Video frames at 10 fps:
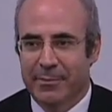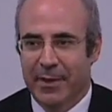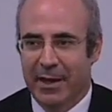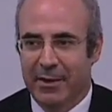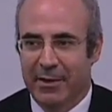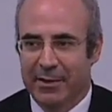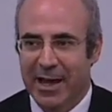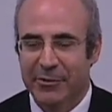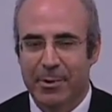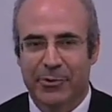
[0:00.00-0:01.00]
And uh,
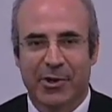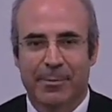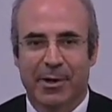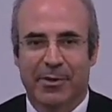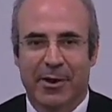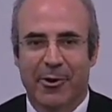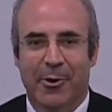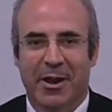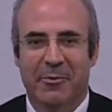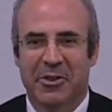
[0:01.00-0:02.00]
Gazprom is a company that no
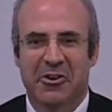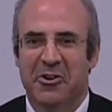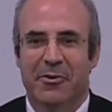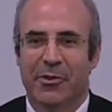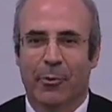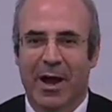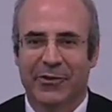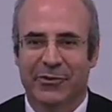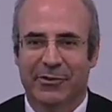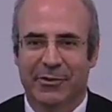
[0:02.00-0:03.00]
one had really heard of in the
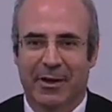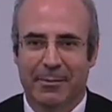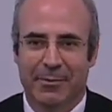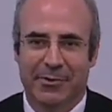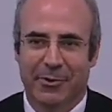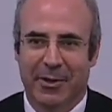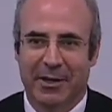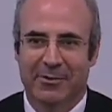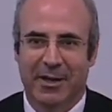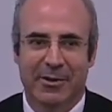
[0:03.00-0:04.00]
West um, until
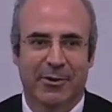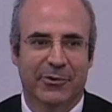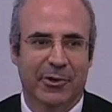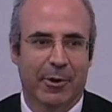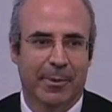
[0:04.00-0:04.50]
like ten years ago.